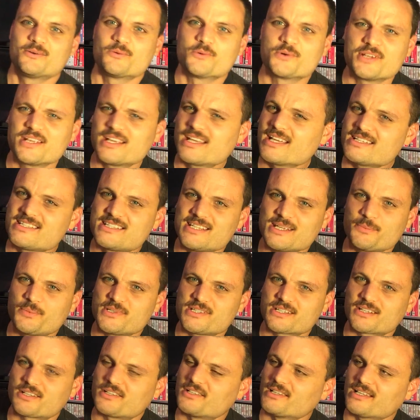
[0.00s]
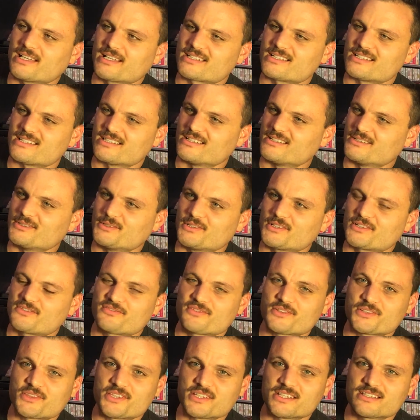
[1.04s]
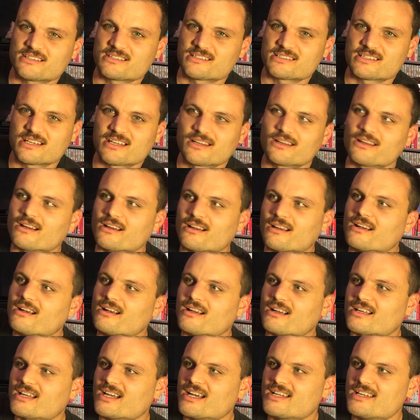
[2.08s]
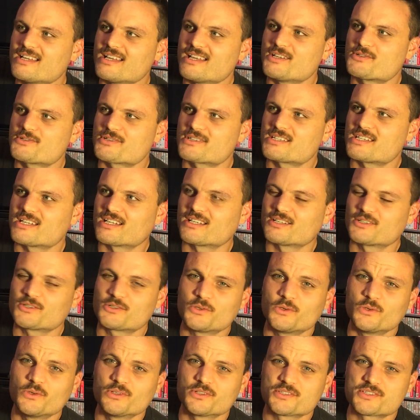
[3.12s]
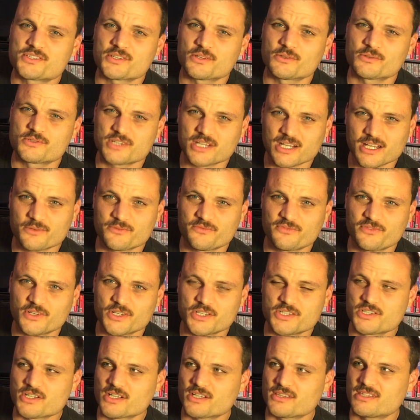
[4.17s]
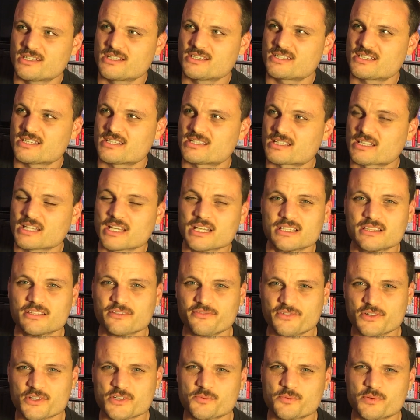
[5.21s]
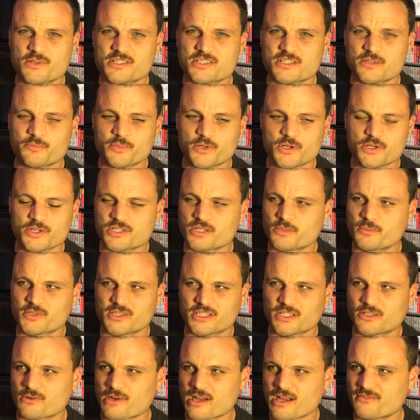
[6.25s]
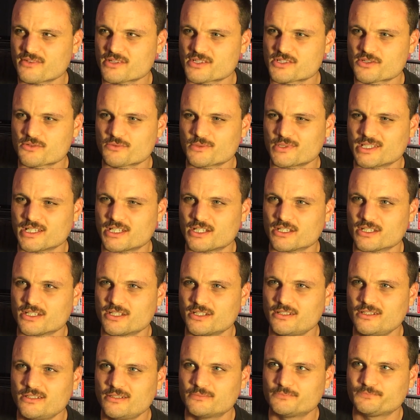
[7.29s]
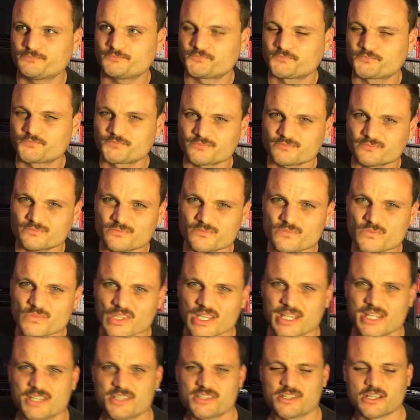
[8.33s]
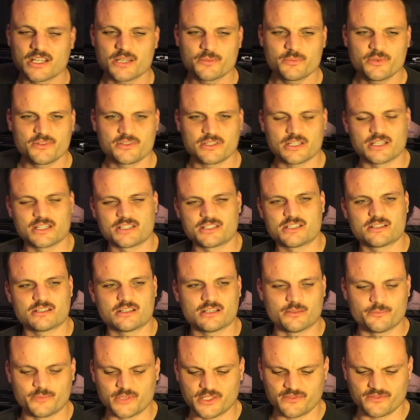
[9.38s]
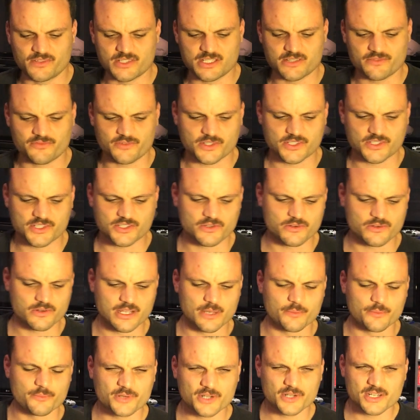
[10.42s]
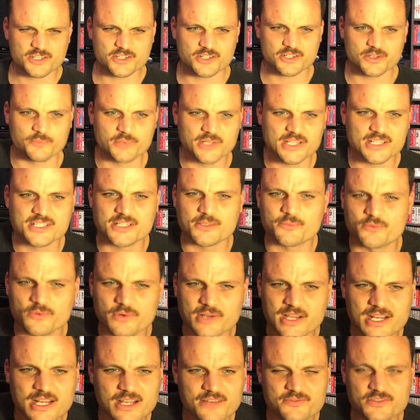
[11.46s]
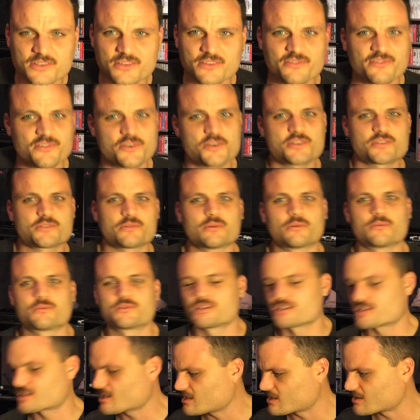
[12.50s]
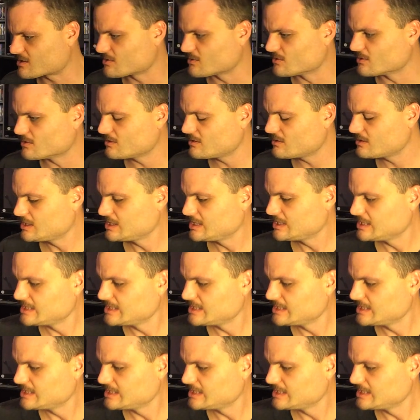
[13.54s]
when you get deep into collecting, you look for things that are kind of interesting and cool. So check out footage on this. It's like the first Prince of Persia, but the graphics are really good. And it's got a bit of a different story. I'm pretty sure it picks up right after the first one, which is kind of cool.